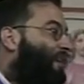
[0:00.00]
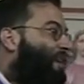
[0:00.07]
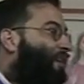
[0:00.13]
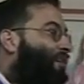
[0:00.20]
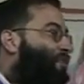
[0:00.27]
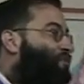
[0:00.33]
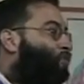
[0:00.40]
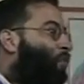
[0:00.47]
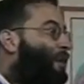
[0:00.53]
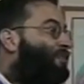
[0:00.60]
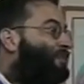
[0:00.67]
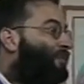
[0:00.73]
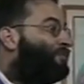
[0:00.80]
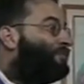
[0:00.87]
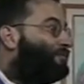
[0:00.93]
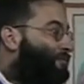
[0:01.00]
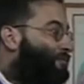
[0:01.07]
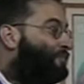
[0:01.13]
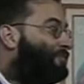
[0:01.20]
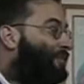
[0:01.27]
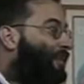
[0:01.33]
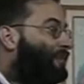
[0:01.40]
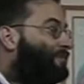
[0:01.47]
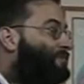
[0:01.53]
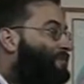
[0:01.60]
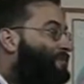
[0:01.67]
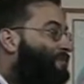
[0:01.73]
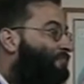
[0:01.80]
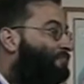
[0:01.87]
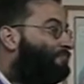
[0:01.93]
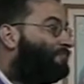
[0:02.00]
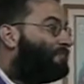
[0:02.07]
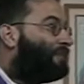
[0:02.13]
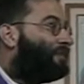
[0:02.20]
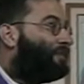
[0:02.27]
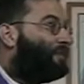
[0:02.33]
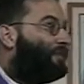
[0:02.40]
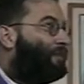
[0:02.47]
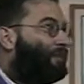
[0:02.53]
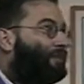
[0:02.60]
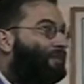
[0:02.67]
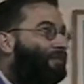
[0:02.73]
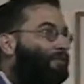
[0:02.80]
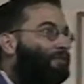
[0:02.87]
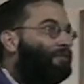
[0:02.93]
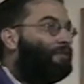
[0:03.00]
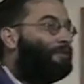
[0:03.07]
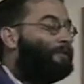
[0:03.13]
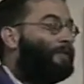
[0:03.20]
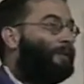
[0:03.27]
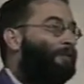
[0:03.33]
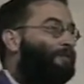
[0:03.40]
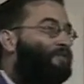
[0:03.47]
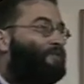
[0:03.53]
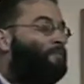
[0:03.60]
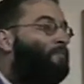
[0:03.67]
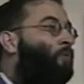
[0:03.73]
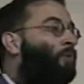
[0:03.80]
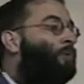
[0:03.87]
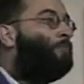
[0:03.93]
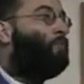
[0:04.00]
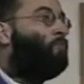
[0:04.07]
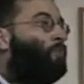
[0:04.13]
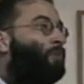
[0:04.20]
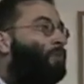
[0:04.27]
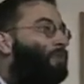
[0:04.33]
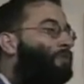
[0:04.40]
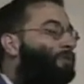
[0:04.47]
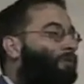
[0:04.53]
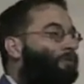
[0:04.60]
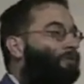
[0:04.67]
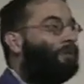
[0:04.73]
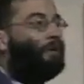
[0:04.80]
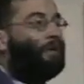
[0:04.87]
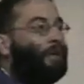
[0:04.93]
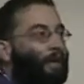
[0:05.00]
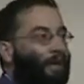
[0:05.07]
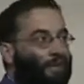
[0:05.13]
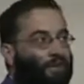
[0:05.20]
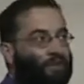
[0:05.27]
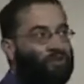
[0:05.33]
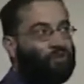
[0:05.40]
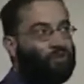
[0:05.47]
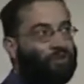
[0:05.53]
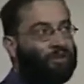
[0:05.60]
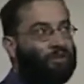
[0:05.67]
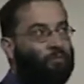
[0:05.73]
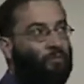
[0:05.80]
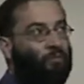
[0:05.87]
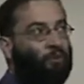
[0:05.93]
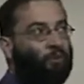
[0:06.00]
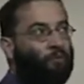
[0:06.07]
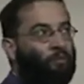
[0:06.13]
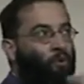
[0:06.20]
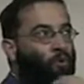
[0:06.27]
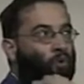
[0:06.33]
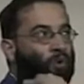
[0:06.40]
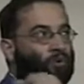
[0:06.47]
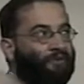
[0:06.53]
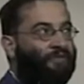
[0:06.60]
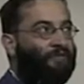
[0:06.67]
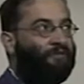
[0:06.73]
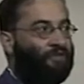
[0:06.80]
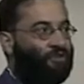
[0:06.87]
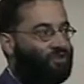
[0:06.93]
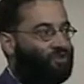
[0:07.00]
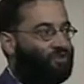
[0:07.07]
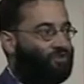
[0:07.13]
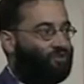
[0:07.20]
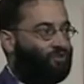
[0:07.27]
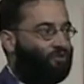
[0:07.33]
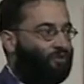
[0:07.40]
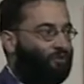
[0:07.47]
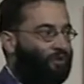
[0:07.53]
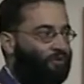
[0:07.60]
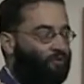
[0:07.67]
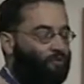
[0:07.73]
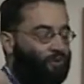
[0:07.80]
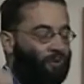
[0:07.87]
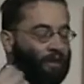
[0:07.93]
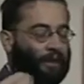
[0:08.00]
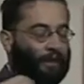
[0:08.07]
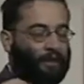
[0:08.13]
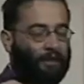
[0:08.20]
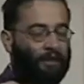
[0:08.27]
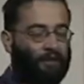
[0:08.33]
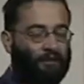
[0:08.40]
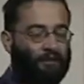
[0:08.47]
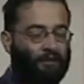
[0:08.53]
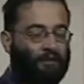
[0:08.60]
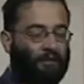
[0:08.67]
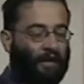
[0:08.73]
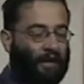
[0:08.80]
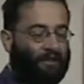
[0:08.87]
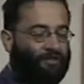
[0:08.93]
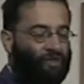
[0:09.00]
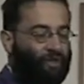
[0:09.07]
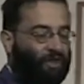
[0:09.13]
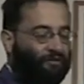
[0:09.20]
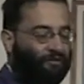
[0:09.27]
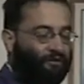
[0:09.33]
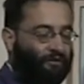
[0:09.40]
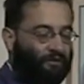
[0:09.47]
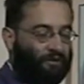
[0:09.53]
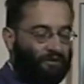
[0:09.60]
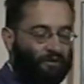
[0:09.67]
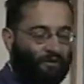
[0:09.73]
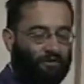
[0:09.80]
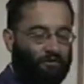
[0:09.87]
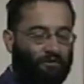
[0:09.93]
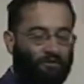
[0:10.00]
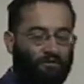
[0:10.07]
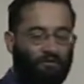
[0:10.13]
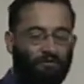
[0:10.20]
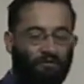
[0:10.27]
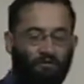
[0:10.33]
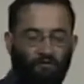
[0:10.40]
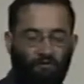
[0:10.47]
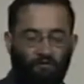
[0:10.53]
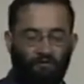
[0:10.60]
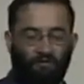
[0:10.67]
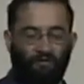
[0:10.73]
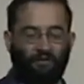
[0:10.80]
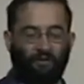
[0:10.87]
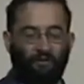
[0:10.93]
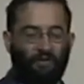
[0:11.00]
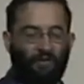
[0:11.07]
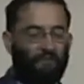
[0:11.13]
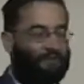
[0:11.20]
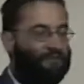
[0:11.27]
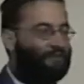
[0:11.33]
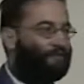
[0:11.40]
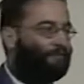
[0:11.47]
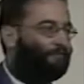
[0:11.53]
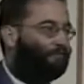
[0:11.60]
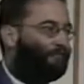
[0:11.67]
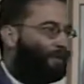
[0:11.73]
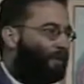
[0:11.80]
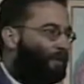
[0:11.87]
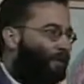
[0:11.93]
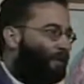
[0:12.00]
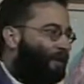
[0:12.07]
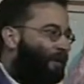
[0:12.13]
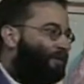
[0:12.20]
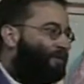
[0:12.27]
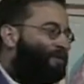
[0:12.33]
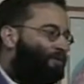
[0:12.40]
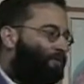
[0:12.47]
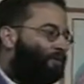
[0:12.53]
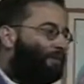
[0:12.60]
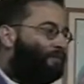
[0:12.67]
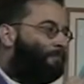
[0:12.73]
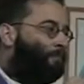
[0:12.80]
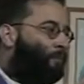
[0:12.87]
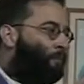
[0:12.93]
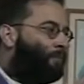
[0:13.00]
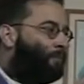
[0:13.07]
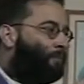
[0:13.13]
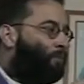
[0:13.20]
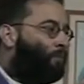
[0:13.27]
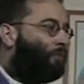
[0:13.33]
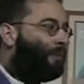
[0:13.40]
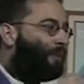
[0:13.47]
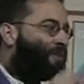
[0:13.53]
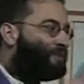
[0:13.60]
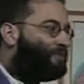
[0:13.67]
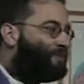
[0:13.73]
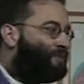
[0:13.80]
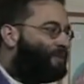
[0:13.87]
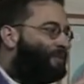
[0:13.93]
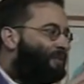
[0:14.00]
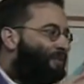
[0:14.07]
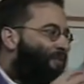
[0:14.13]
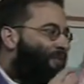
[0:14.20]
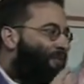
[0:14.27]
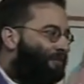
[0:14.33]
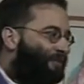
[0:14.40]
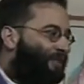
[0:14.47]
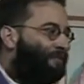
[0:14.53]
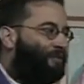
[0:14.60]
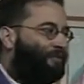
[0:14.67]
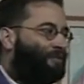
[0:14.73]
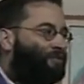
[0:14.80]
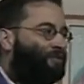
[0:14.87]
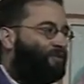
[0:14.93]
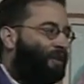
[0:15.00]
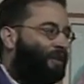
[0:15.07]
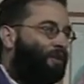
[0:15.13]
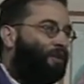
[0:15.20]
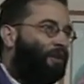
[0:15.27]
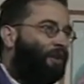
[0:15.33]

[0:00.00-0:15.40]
It's well done sometimes, and it's more and more, and it's turning more and more devilish. You know, when you, I checked the video clips, and it's turning more and more explicitly devilish. Like